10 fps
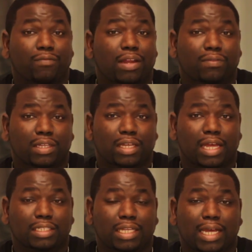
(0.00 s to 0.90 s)
of nothing,
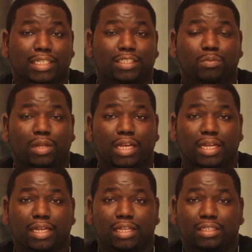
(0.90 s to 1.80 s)
as I
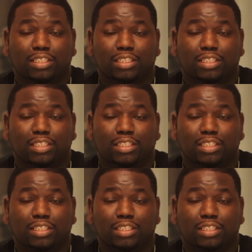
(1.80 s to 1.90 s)
explained.